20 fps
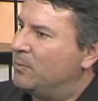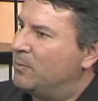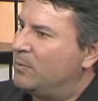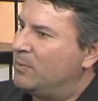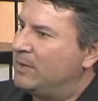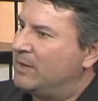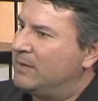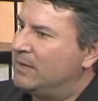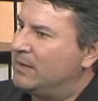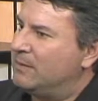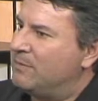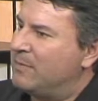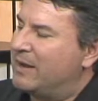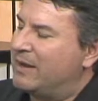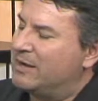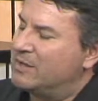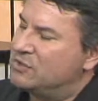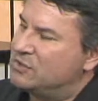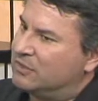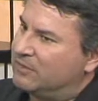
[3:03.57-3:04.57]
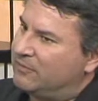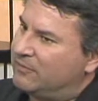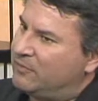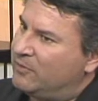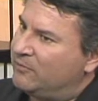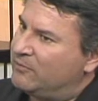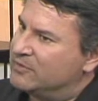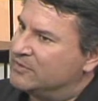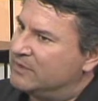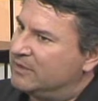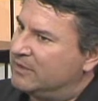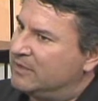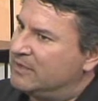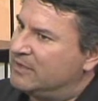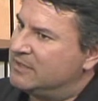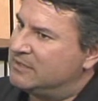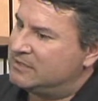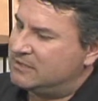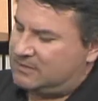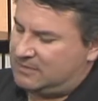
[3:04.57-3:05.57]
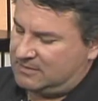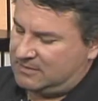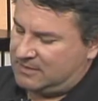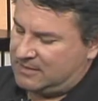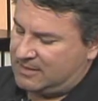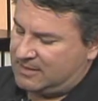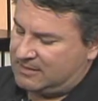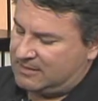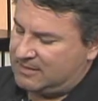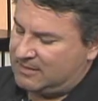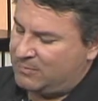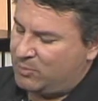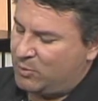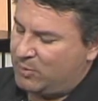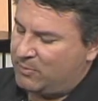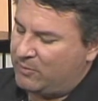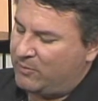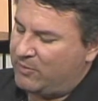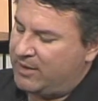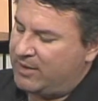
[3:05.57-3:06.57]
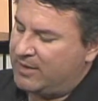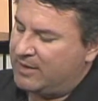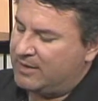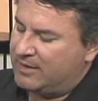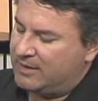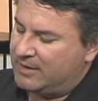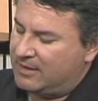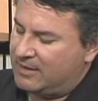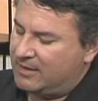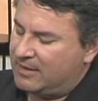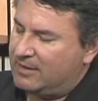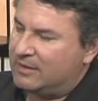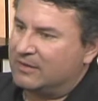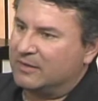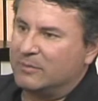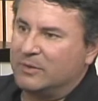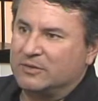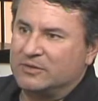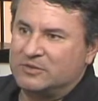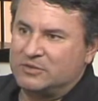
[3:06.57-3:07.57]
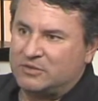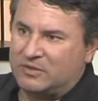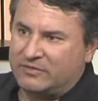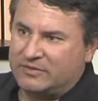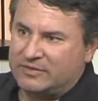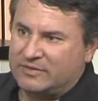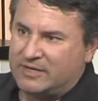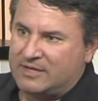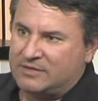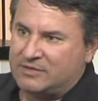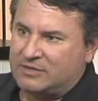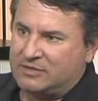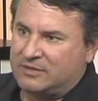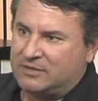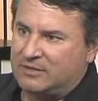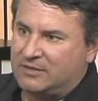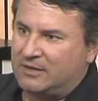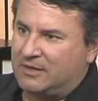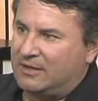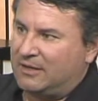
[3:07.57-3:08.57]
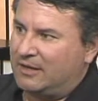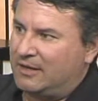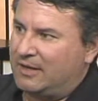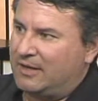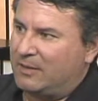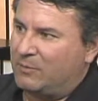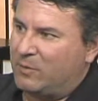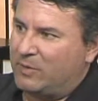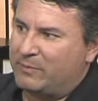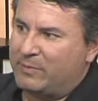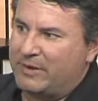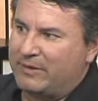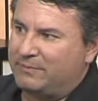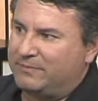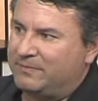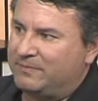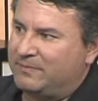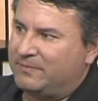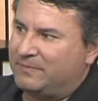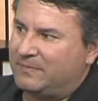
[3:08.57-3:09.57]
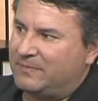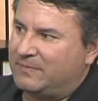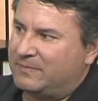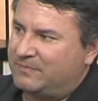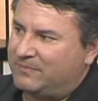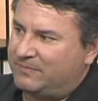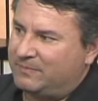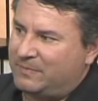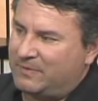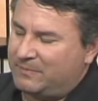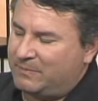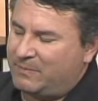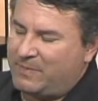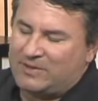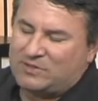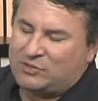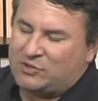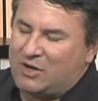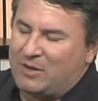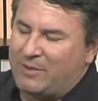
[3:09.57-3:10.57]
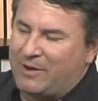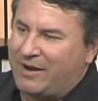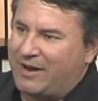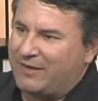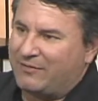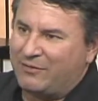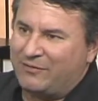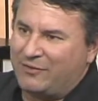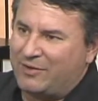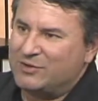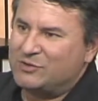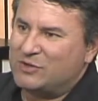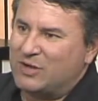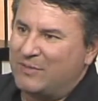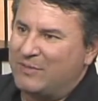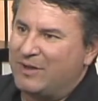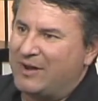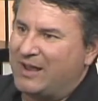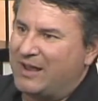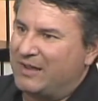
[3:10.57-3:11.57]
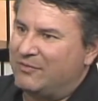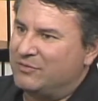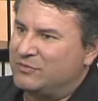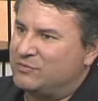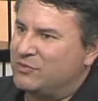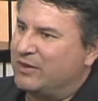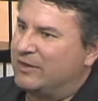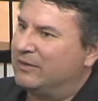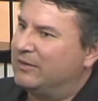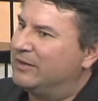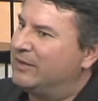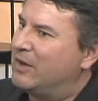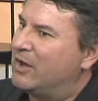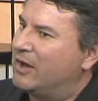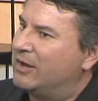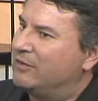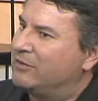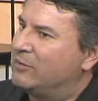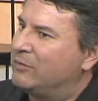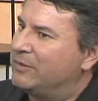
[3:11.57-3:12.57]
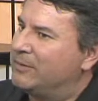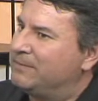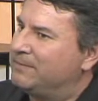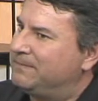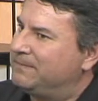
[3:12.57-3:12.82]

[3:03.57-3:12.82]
We manage a few facilities, Seaport Marina, the Multi-Service Center, and the best job I have, the fun job that I have, is running the Lynn Auditorium.